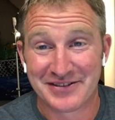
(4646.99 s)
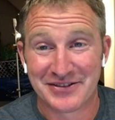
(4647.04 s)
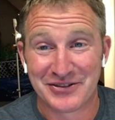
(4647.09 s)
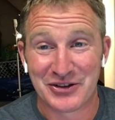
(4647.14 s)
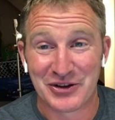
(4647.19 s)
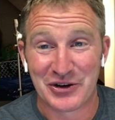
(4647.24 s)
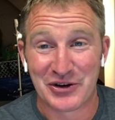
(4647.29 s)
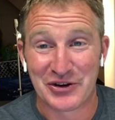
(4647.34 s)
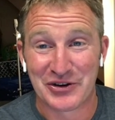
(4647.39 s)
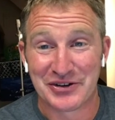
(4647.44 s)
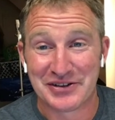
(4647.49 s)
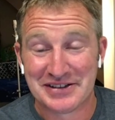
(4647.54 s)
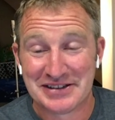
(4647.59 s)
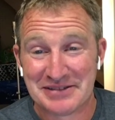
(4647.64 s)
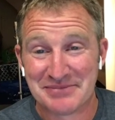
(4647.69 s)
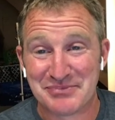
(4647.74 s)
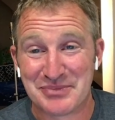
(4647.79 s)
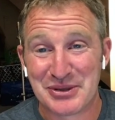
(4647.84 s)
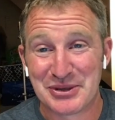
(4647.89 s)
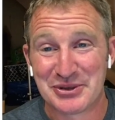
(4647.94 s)
learn,
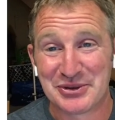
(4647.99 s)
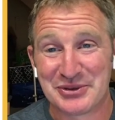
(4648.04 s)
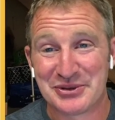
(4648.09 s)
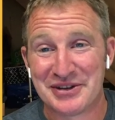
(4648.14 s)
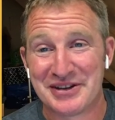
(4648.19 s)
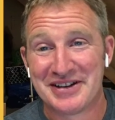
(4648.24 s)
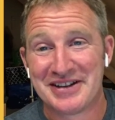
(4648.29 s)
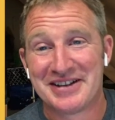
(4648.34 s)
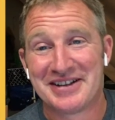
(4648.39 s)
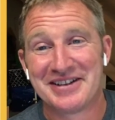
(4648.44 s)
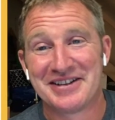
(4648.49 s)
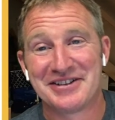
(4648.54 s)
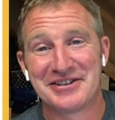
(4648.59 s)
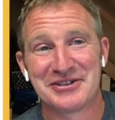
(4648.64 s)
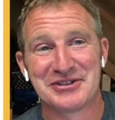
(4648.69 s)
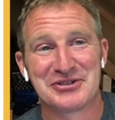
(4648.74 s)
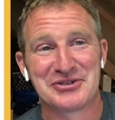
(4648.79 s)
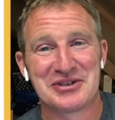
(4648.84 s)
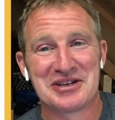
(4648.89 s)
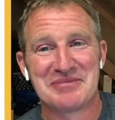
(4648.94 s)
and build your
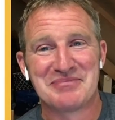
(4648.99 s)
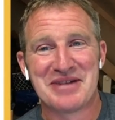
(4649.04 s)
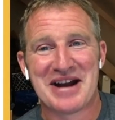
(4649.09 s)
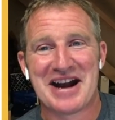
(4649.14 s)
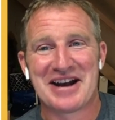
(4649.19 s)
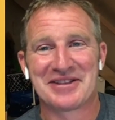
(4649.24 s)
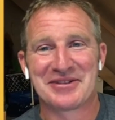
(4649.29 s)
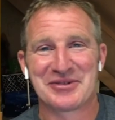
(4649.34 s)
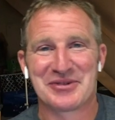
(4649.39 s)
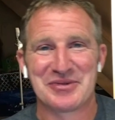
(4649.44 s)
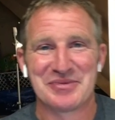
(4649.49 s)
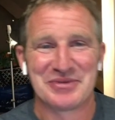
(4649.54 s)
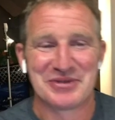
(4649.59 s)
dream bathroom.